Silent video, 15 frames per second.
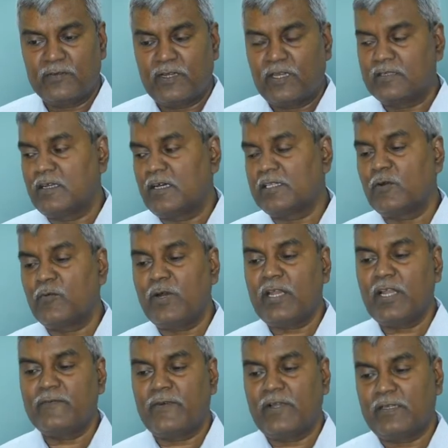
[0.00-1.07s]
and the other one
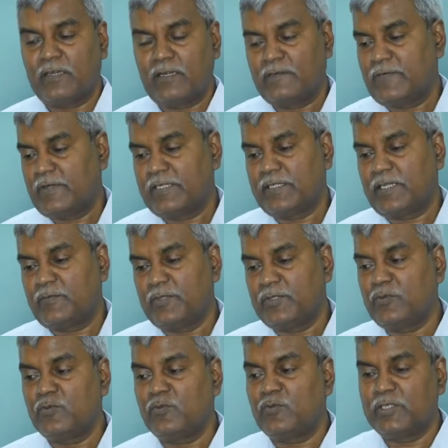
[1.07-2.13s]
I find that
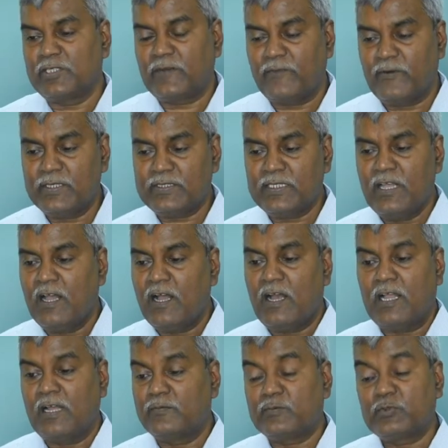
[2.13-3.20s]
between two major faults
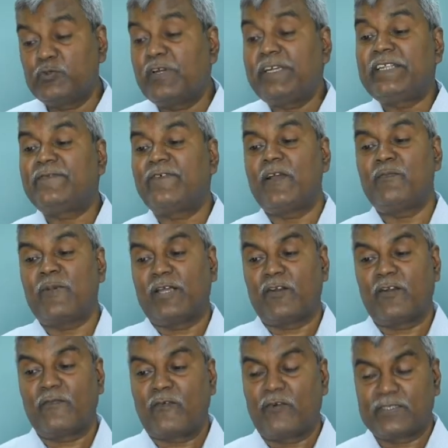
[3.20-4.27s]
I have 25
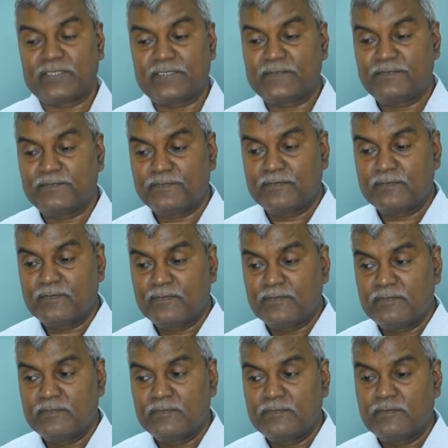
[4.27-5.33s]
minor faults.
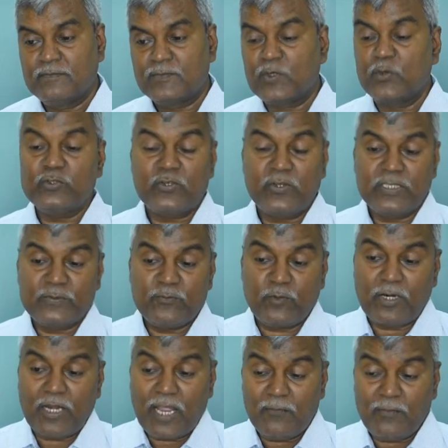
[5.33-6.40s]
Which one is more
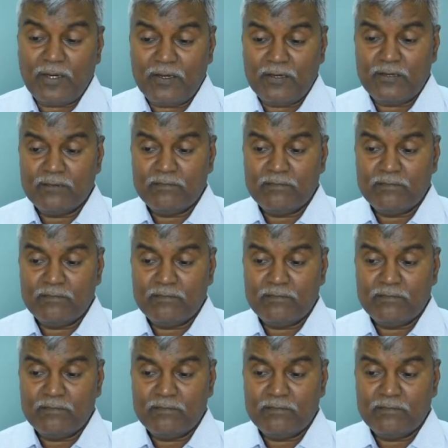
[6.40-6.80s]
reliable?